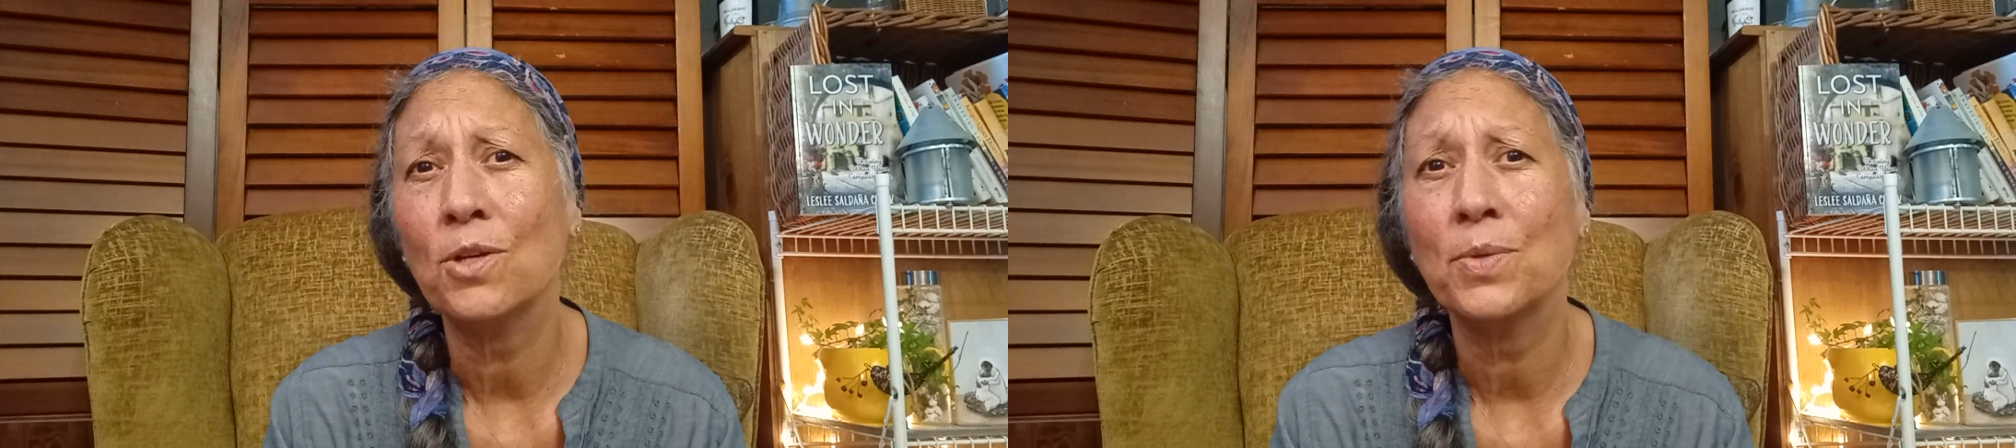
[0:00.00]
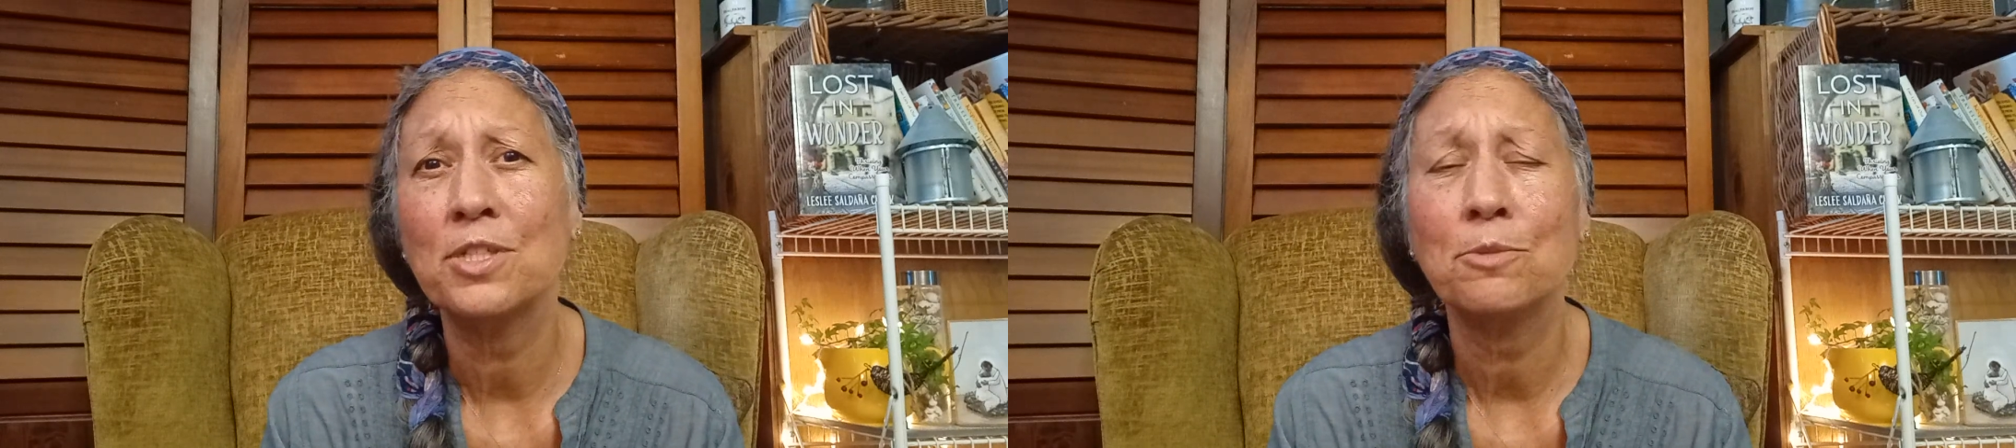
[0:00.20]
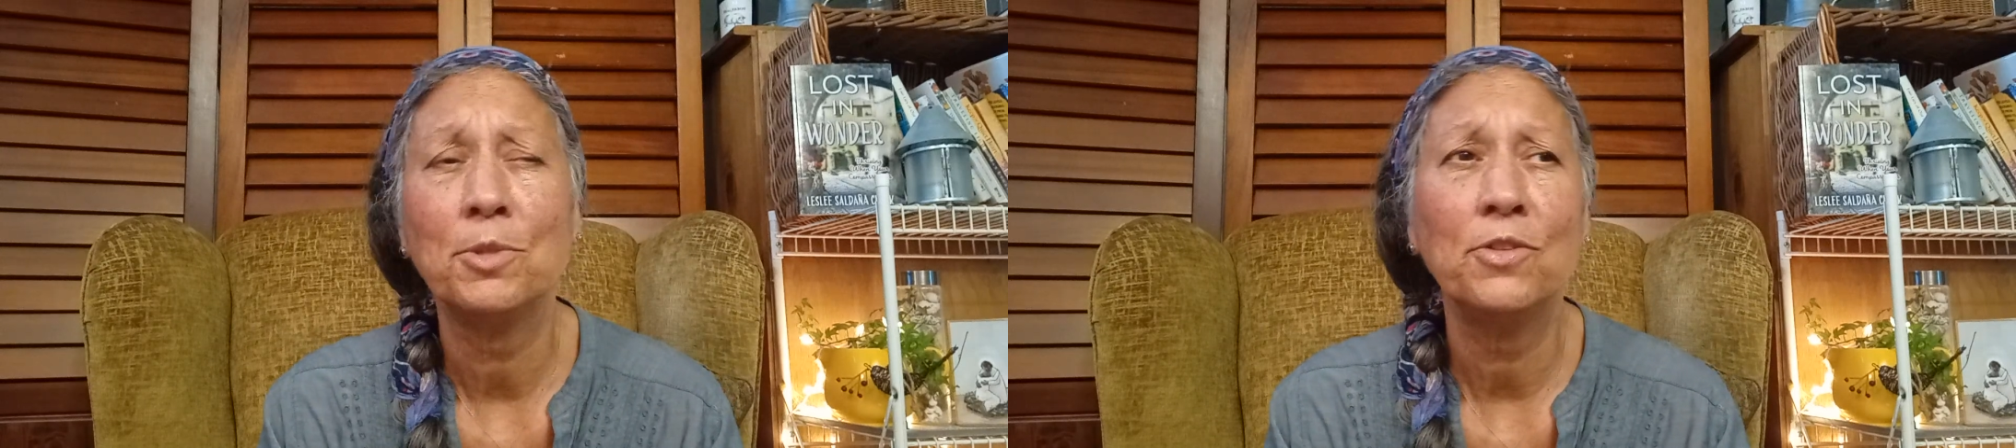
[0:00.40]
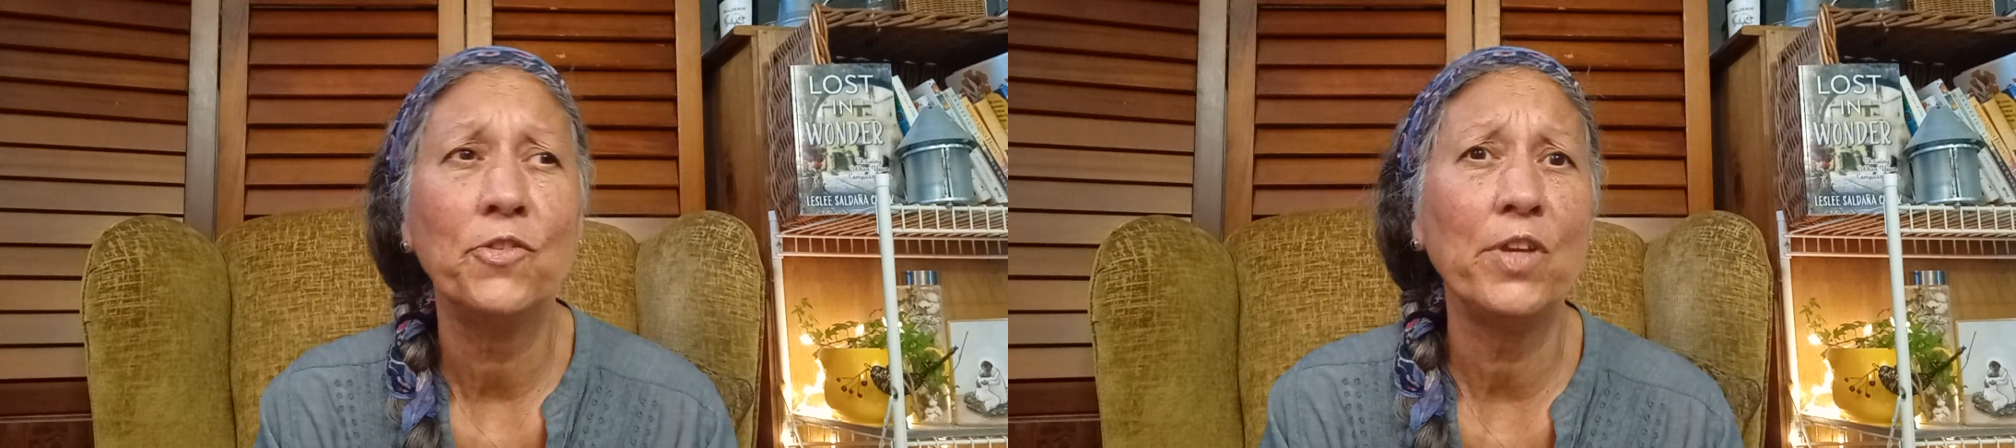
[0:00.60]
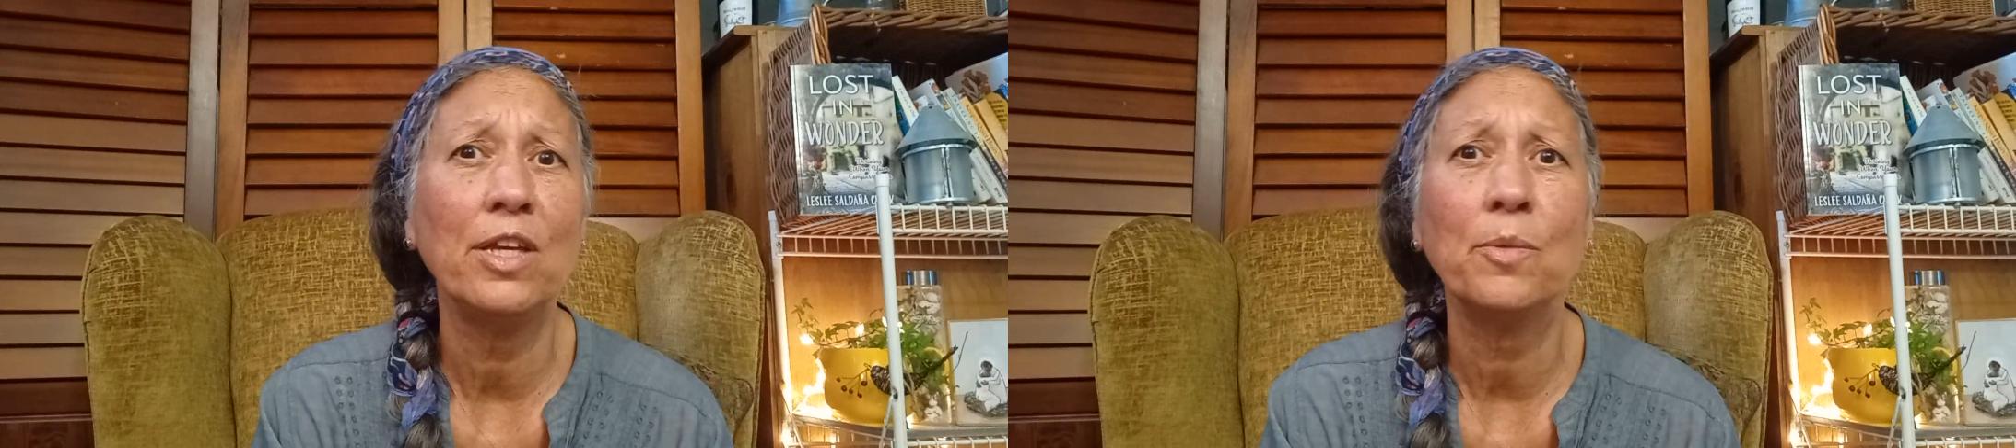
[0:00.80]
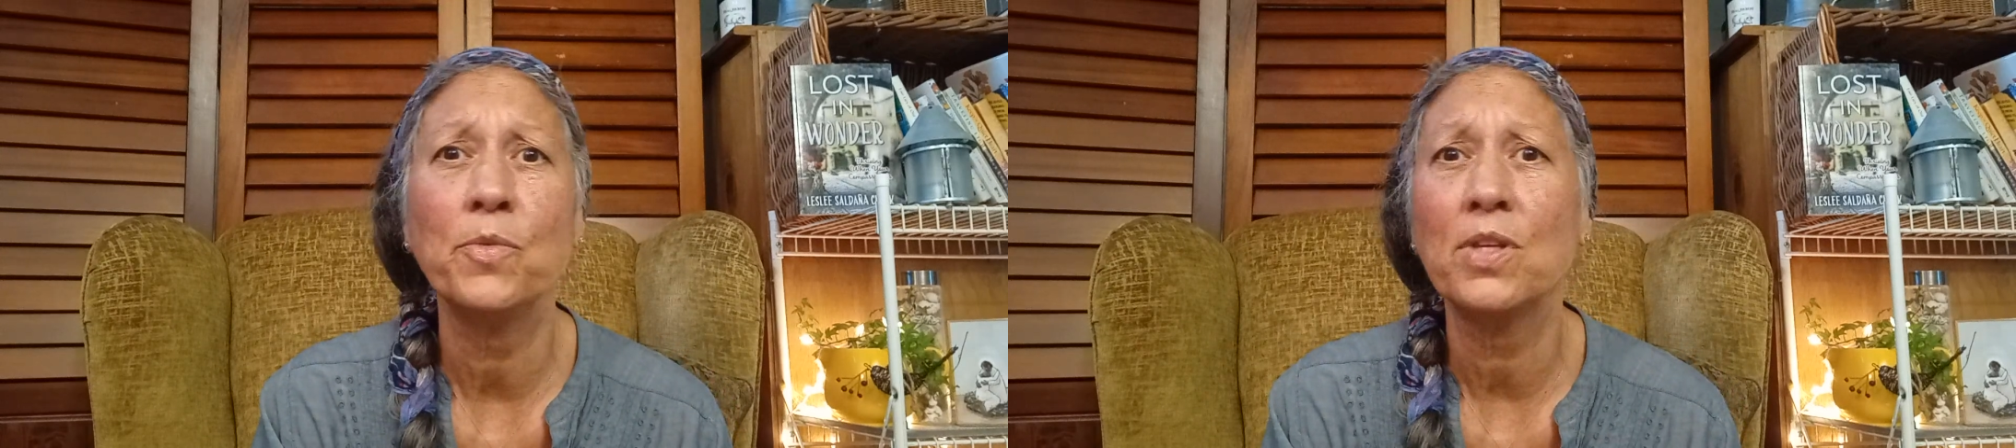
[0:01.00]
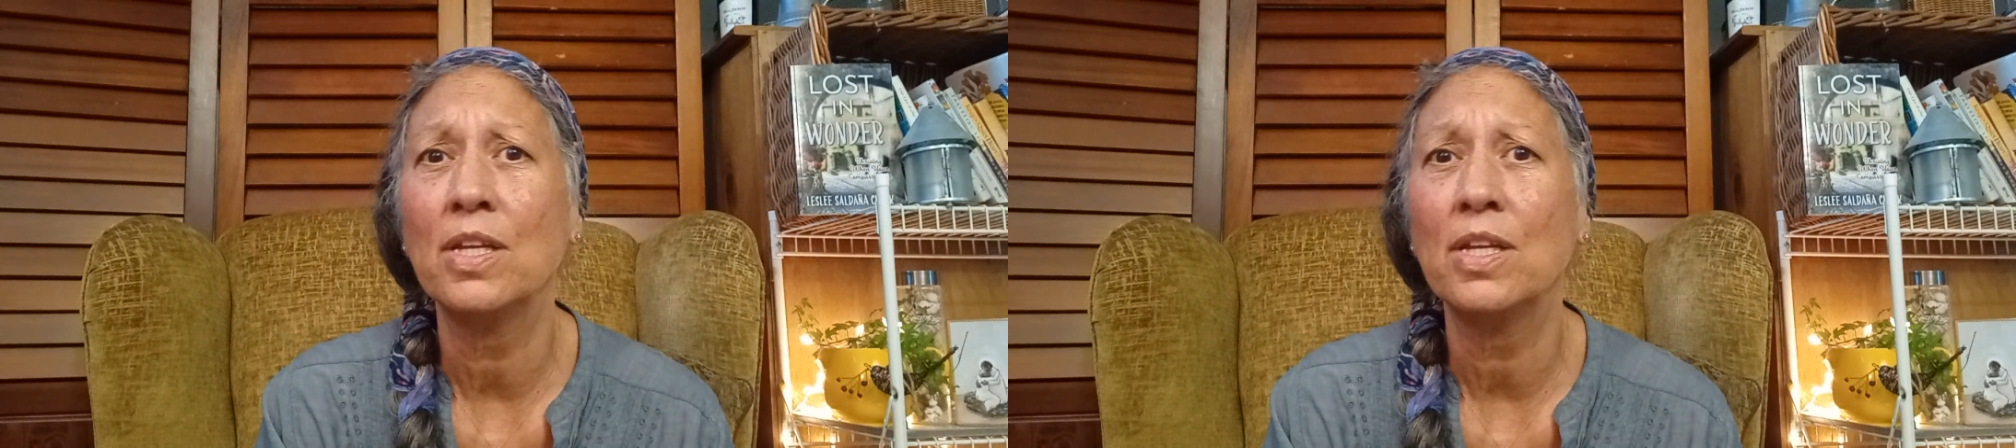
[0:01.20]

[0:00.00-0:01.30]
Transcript: going to museums,